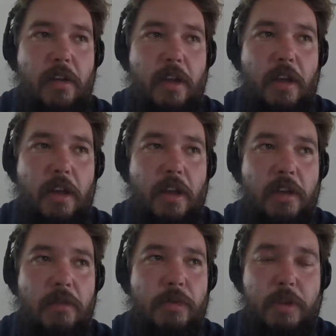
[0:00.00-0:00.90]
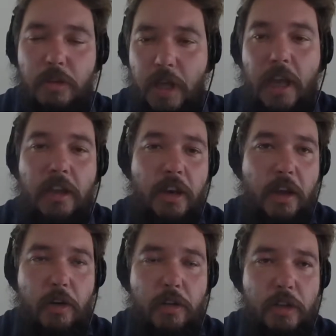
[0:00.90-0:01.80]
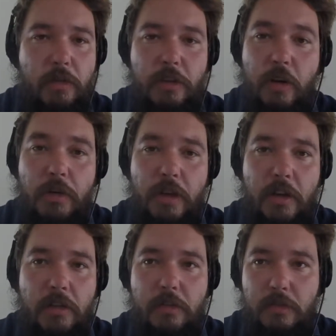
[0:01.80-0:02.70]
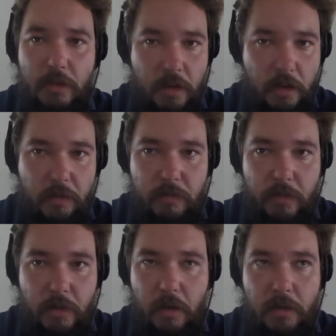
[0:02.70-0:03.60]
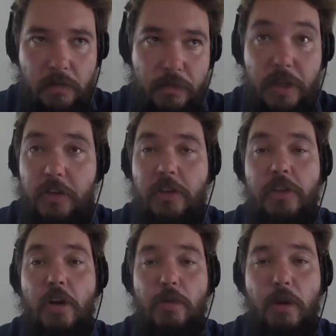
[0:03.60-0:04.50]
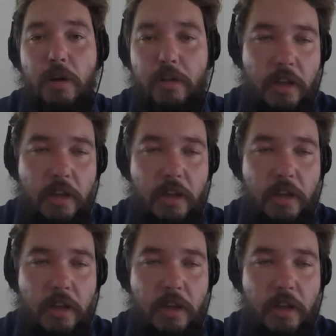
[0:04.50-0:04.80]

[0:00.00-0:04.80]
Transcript: And we can get it out early with Show and Tell on potentially turn 1.